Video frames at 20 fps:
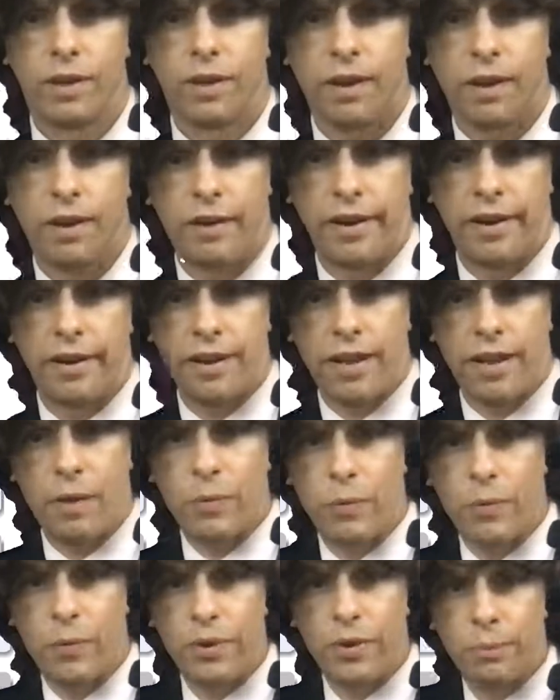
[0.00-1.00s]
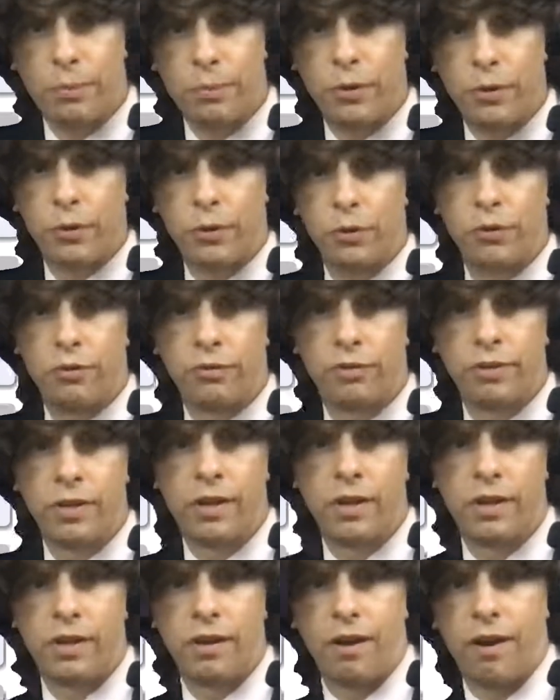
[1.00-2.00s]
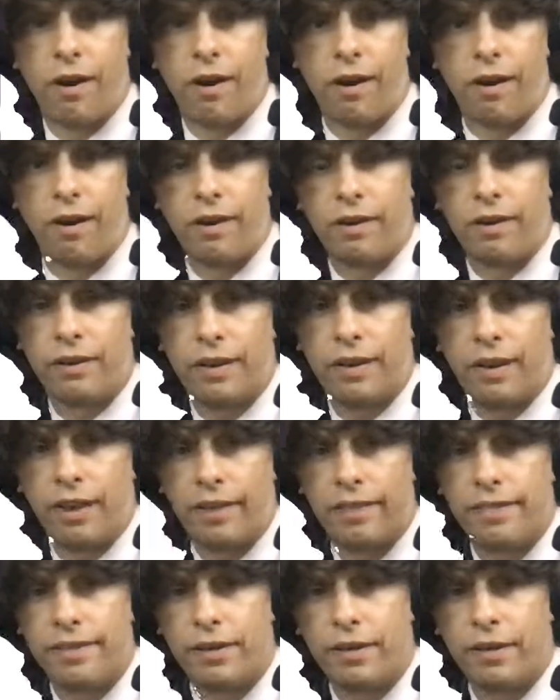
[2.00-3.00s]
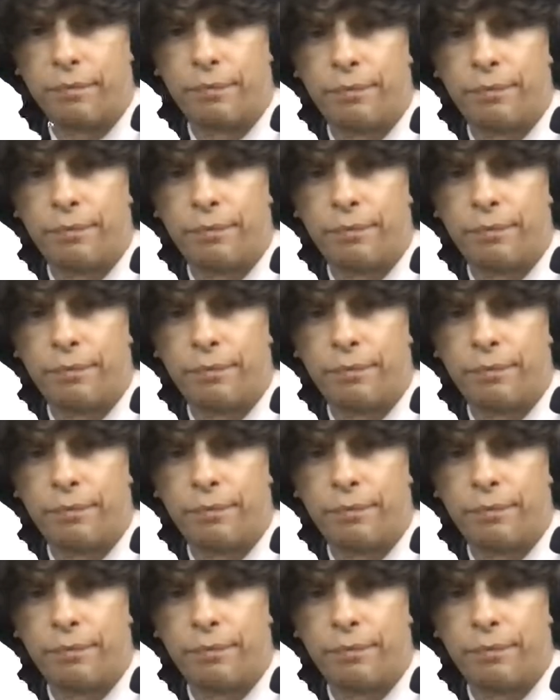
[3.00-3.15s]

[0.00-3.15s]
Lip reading: All right, now we're going to prove our theorem.